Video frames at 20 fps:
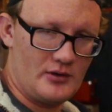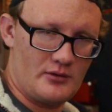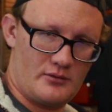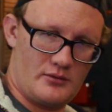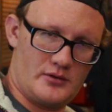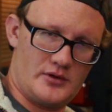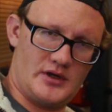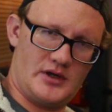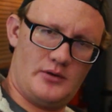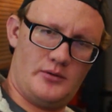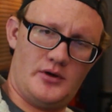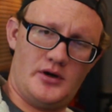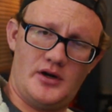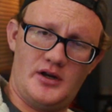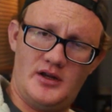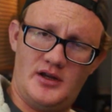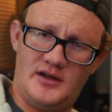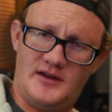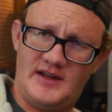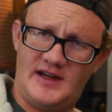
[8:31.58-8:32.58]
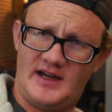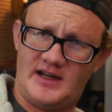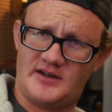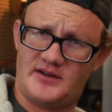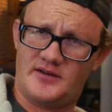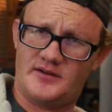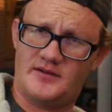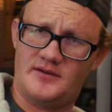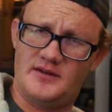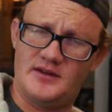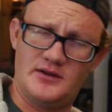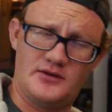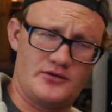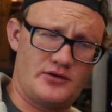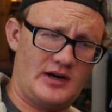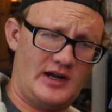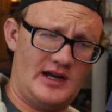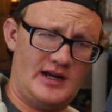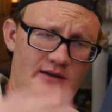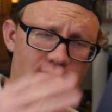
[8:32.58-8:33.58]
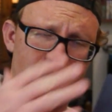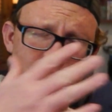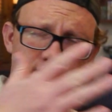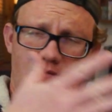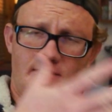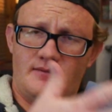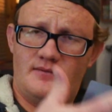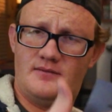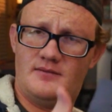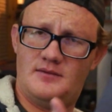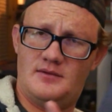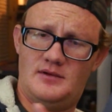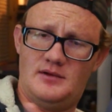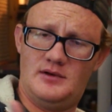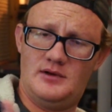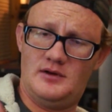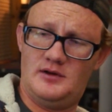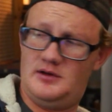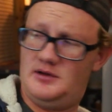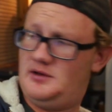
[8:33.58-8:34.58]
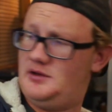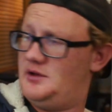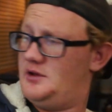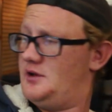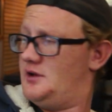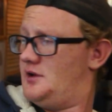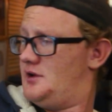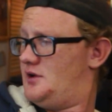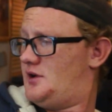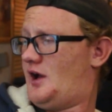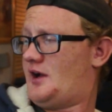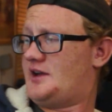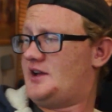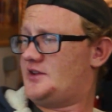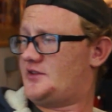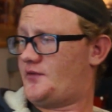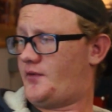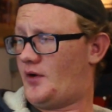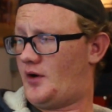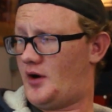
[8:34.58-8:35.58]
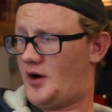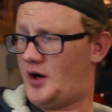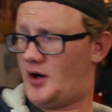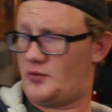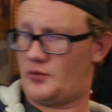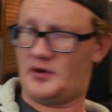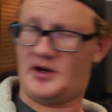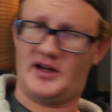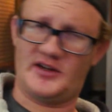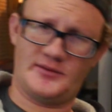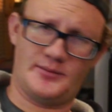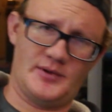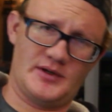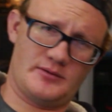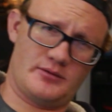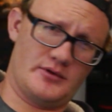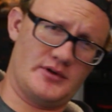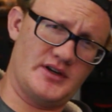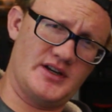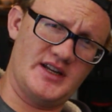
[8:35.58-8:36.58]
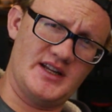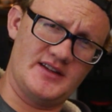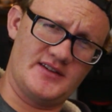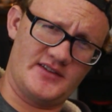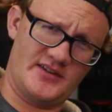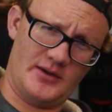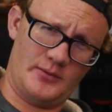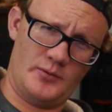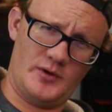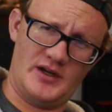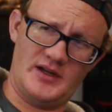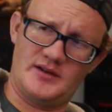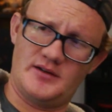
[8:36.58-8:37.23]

we're going to want to attach the drive. I guess for a hardware aspect, we're going to need some way